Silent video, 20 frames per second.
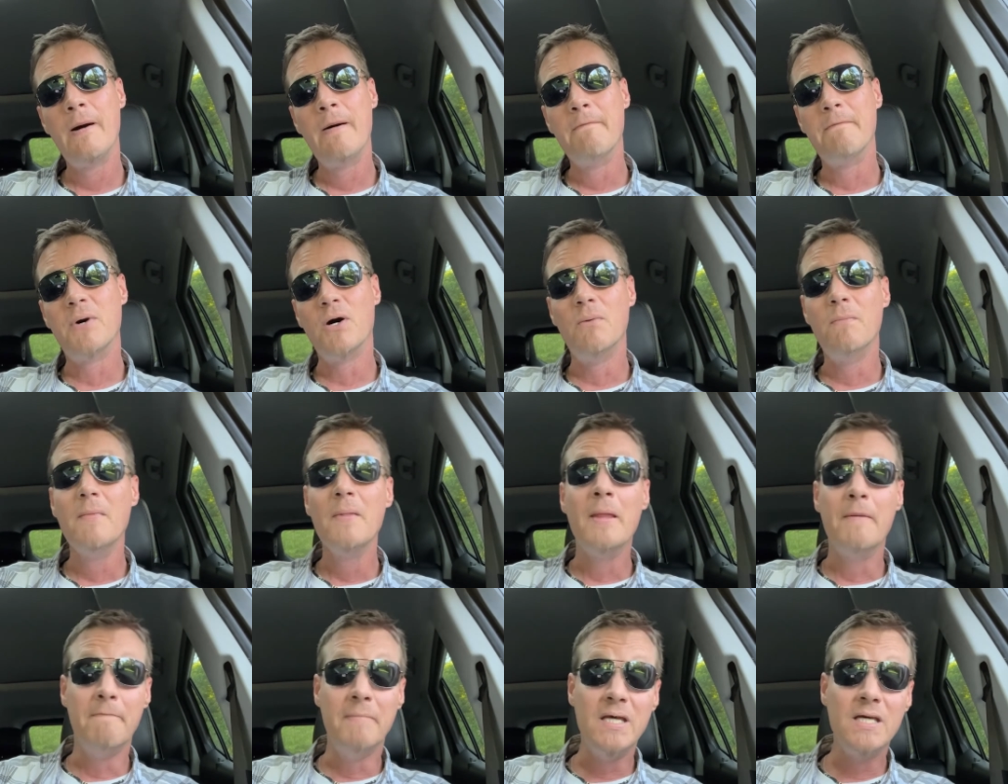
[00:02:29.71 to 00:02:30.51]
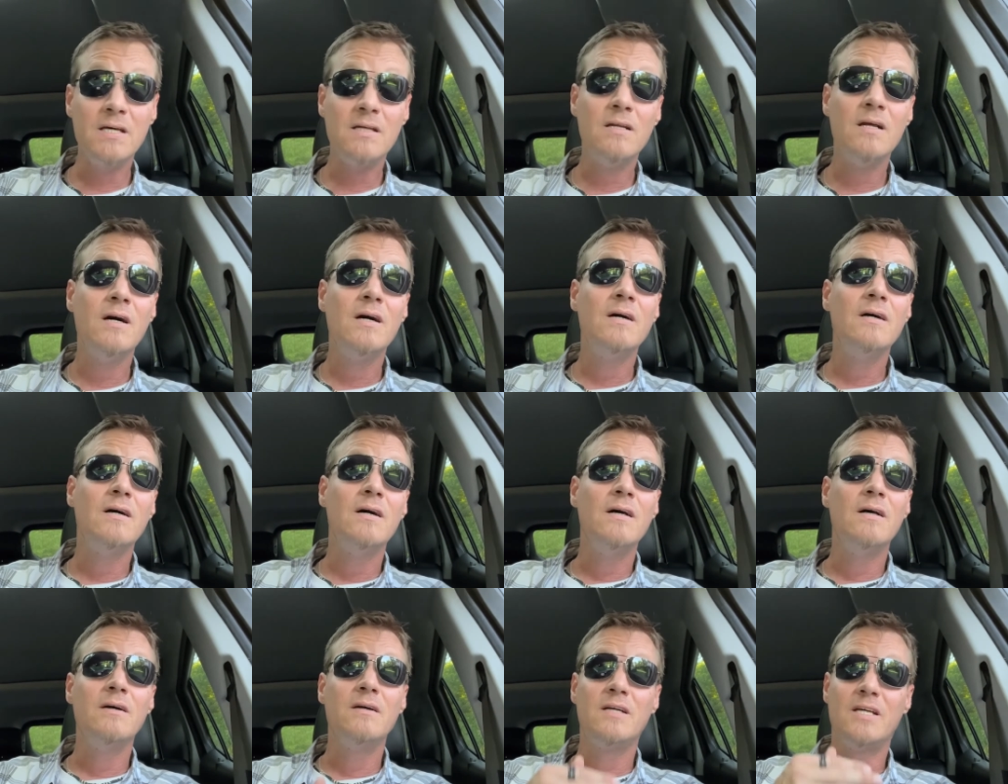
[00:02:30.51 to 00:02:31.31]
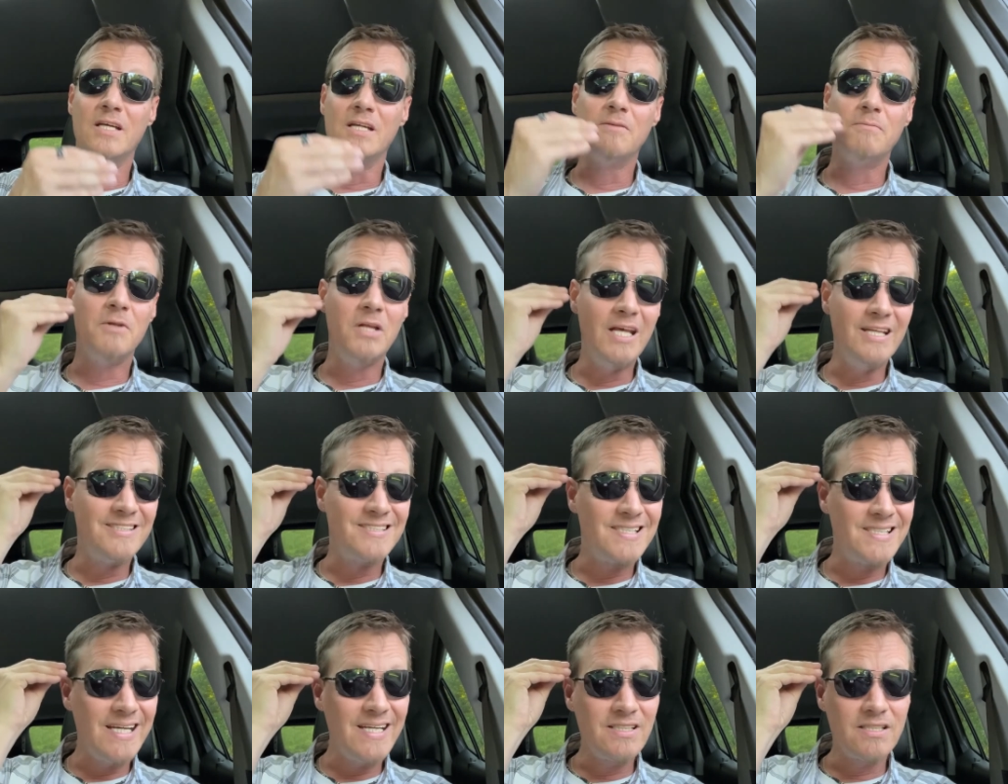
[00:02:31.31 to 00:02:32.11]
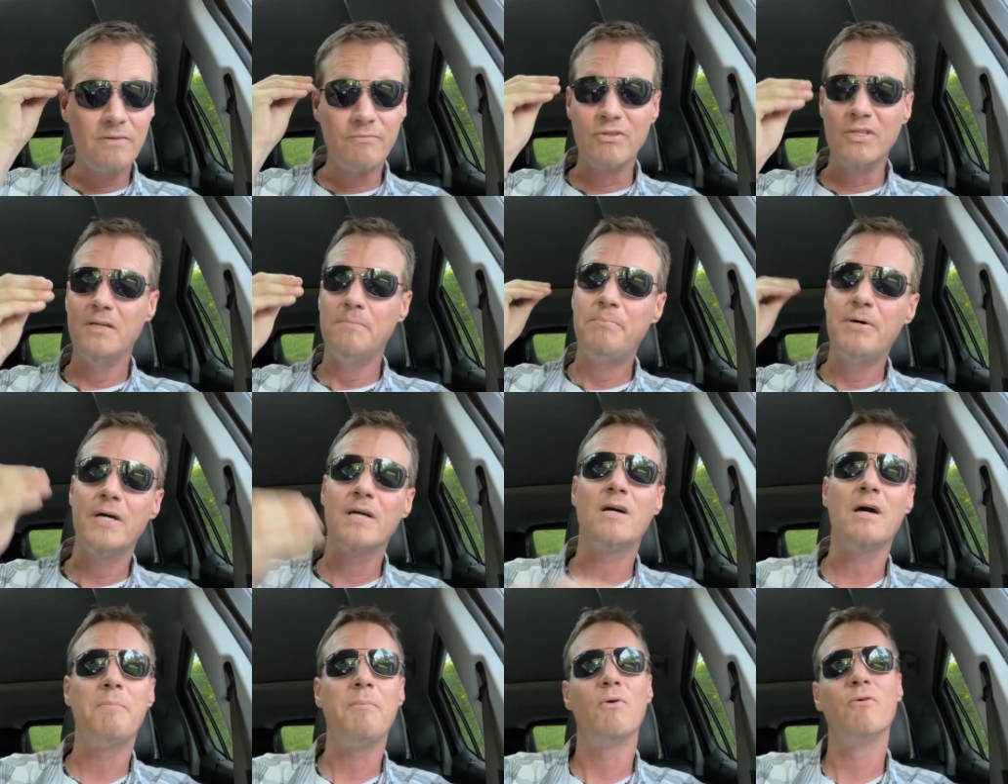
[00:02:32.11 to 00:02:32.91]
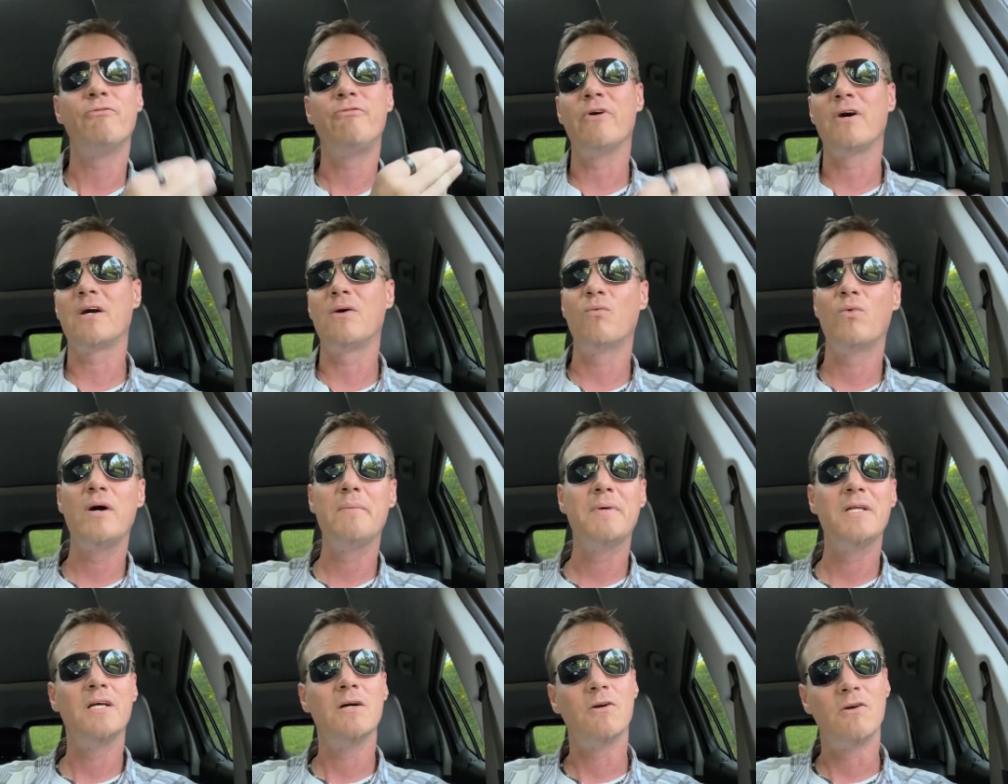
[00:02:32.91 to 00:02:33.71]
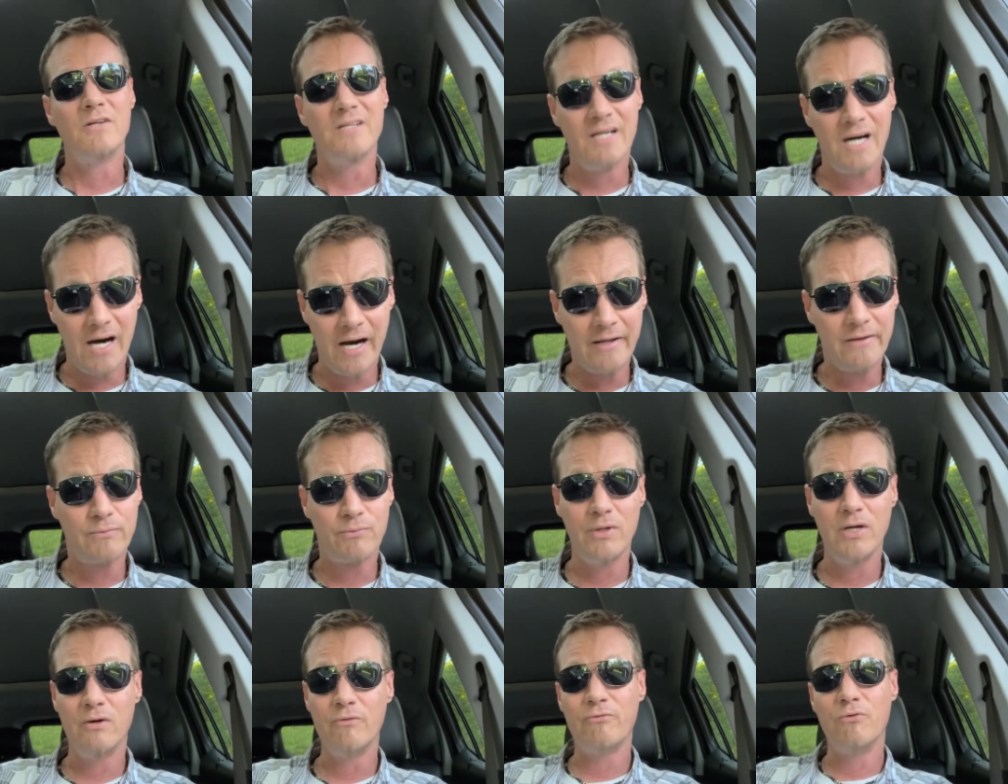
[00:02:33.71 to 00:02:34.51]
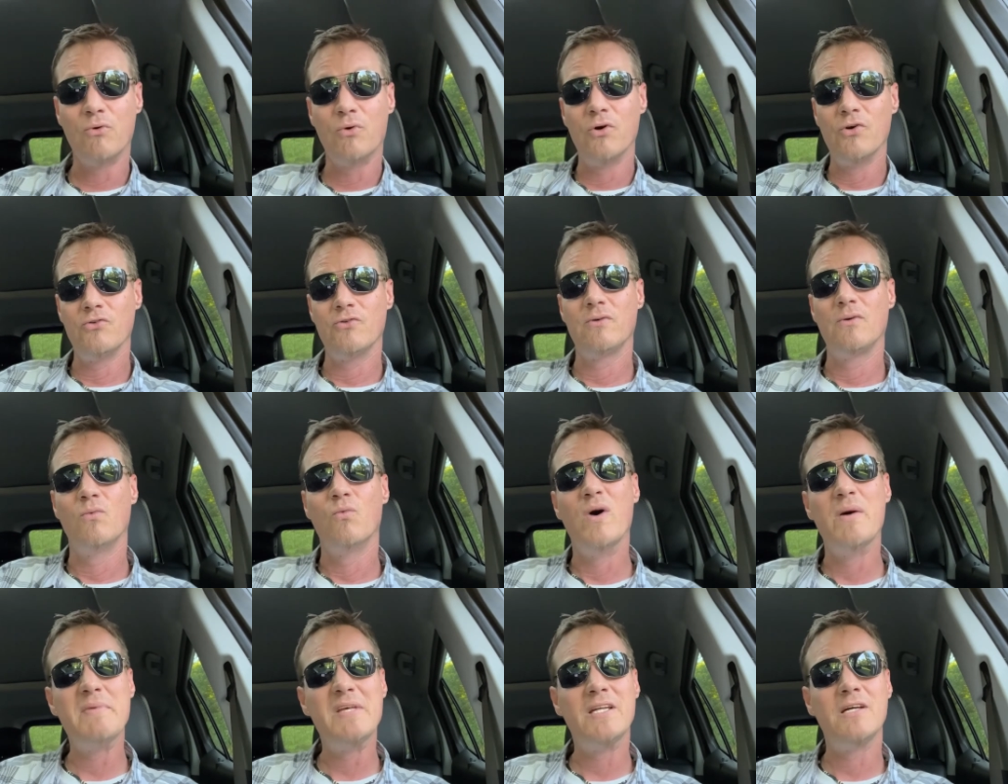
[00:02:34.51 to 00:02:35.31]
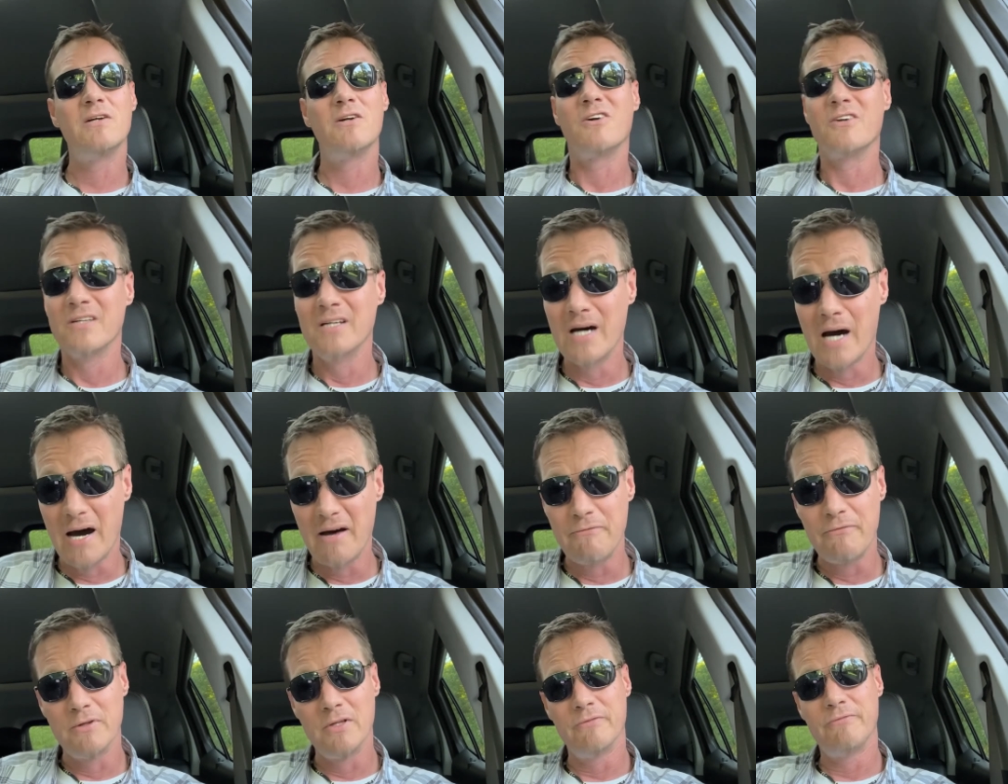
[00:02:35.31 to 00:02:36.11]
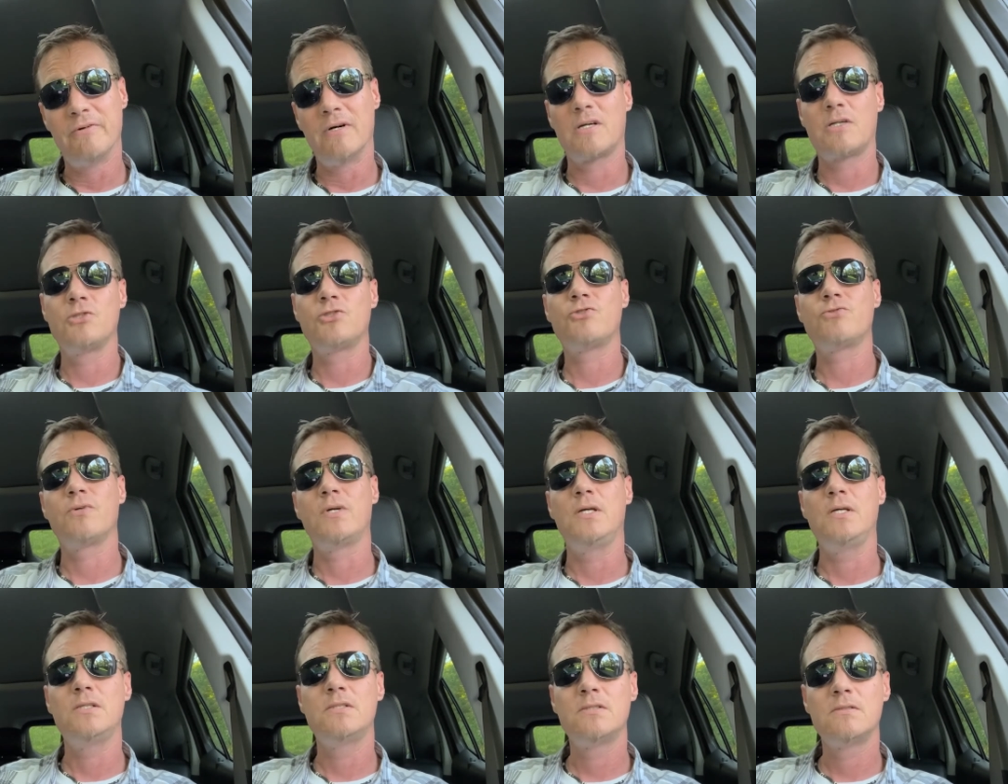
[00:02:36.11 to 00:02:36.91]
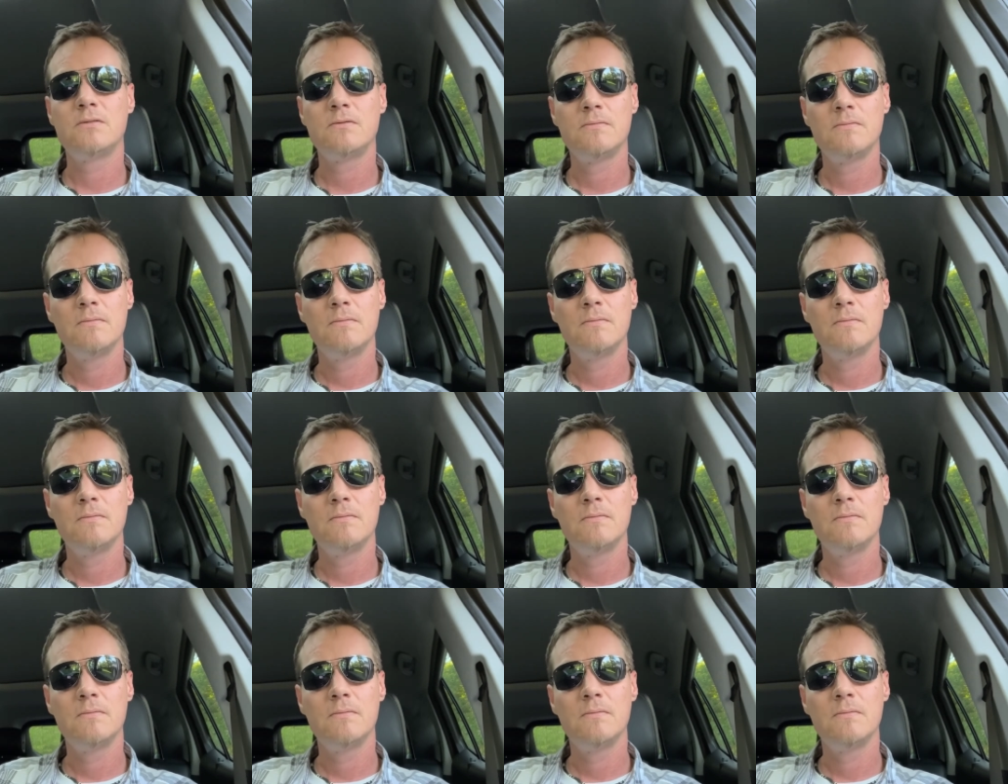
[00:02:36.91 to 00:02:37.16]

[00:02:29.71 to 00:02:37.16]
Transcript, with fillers: But men can instinctively pick up on fucking women that are not 304s. Women that are not for the fucking streets.